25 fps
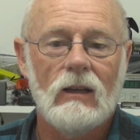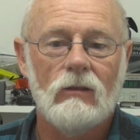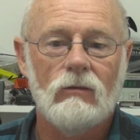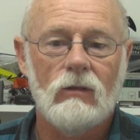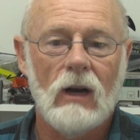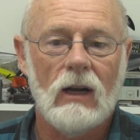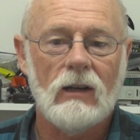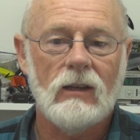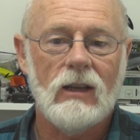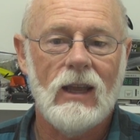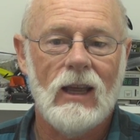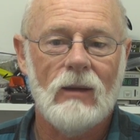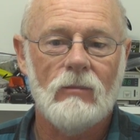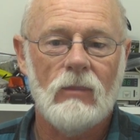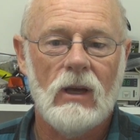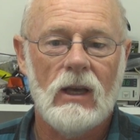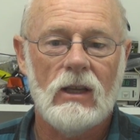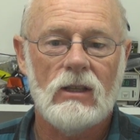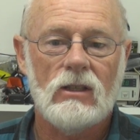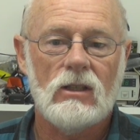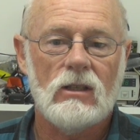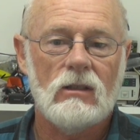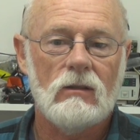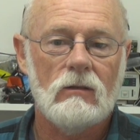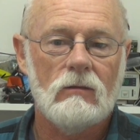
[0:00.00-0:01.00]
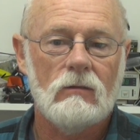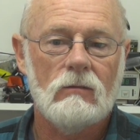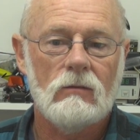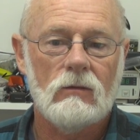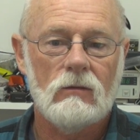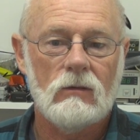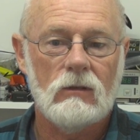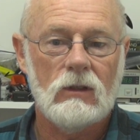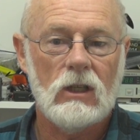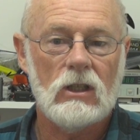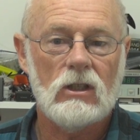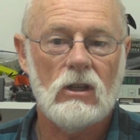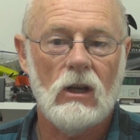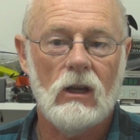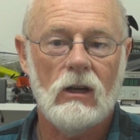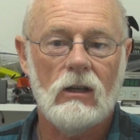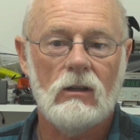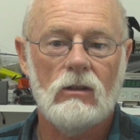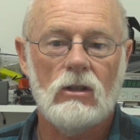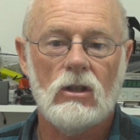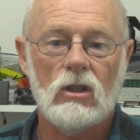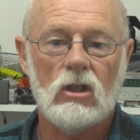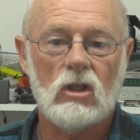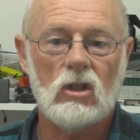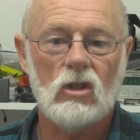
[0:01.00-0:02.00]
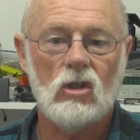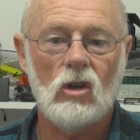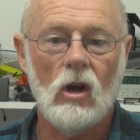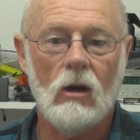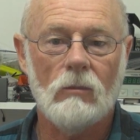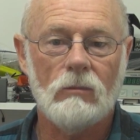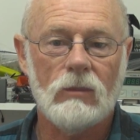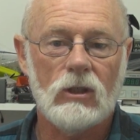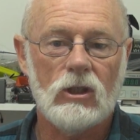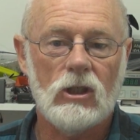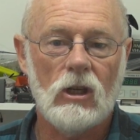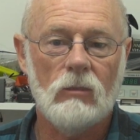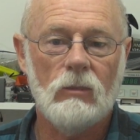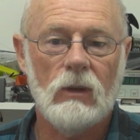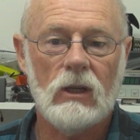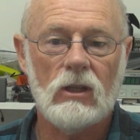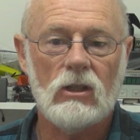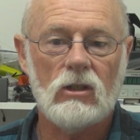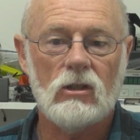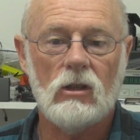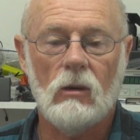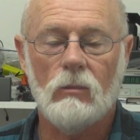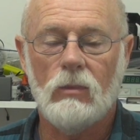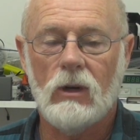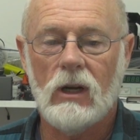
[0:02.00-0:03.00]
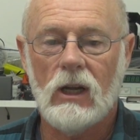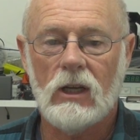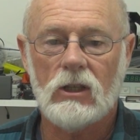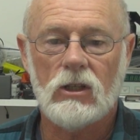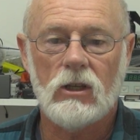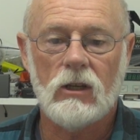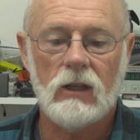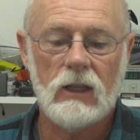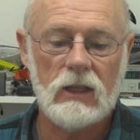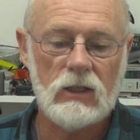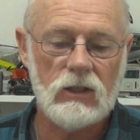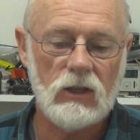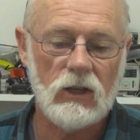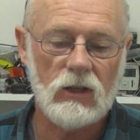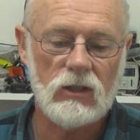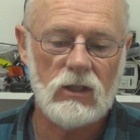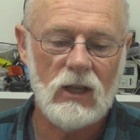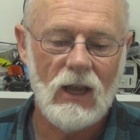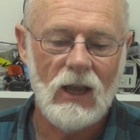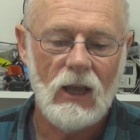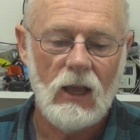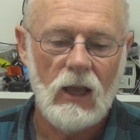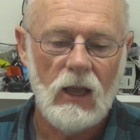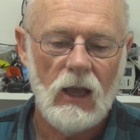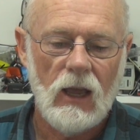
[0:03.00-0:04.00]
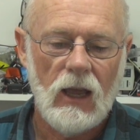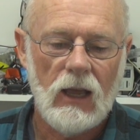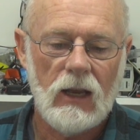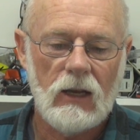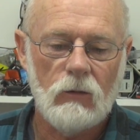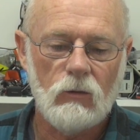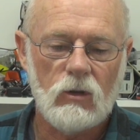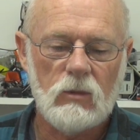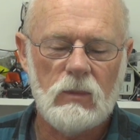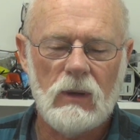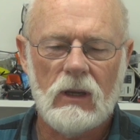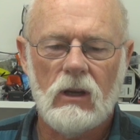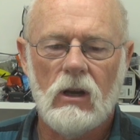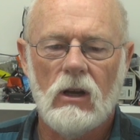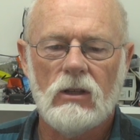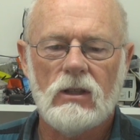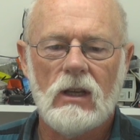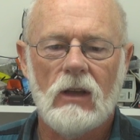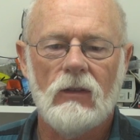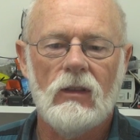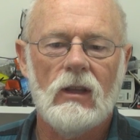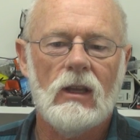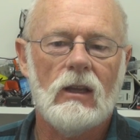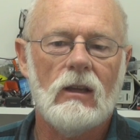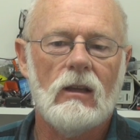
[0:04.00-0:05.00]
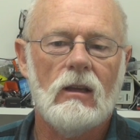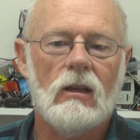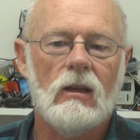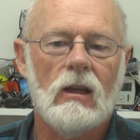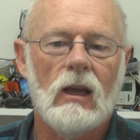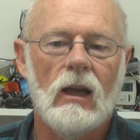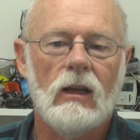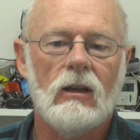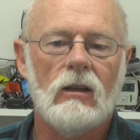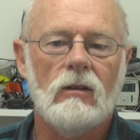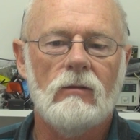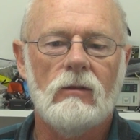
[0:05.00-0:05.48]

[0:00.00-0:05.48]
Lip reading: Runcam has decided to stop shipping, stop production of these things, and it was because I think